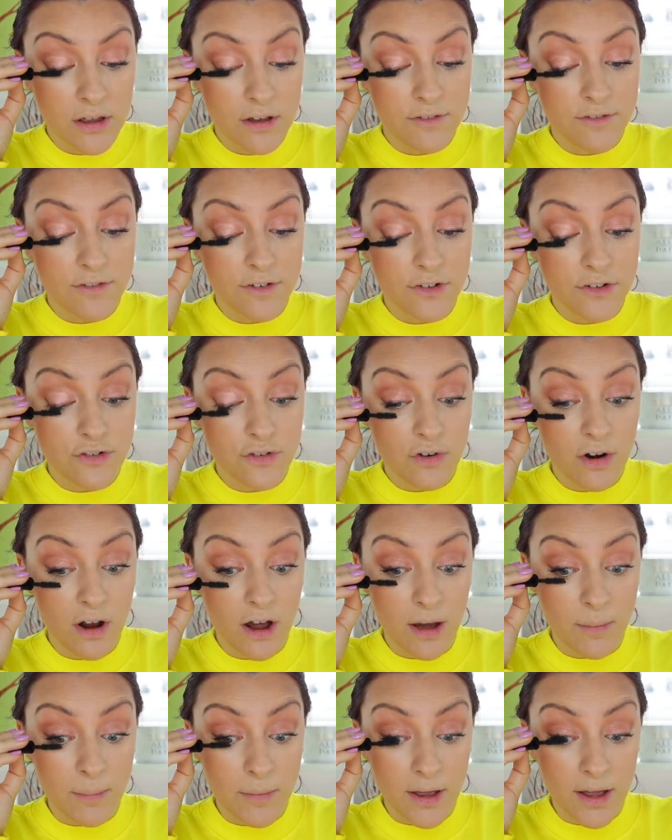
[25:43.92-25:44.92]
for
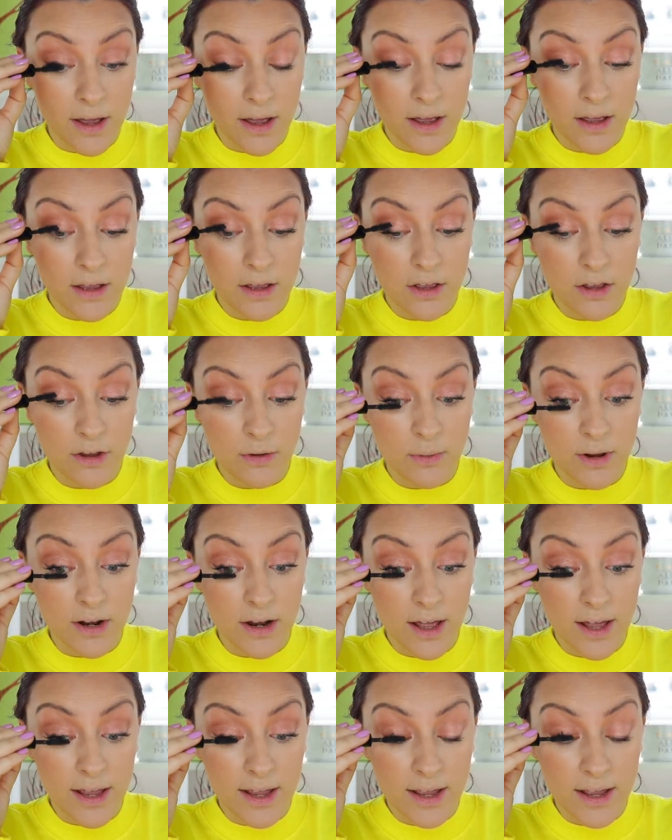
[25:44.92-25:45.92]
drama, who are
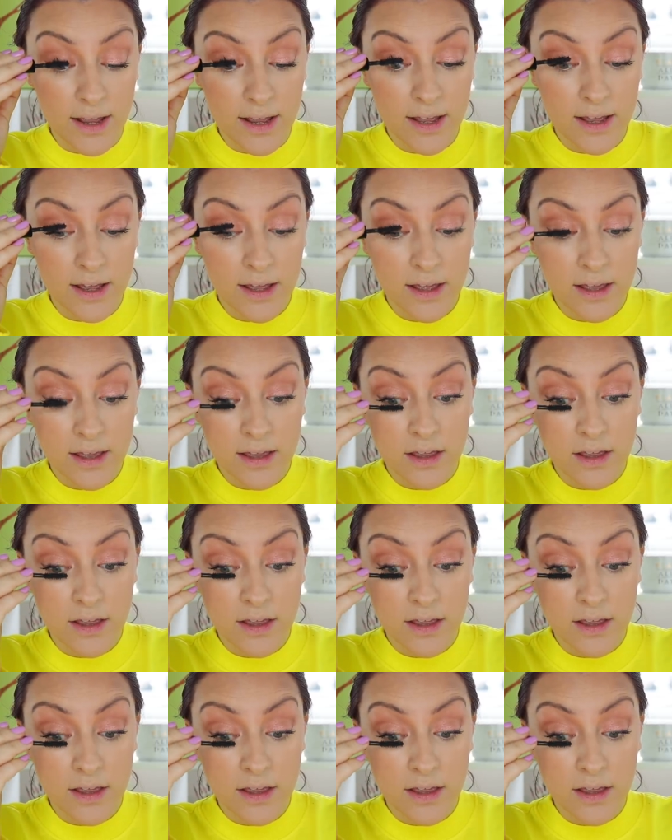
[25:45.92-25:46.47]
like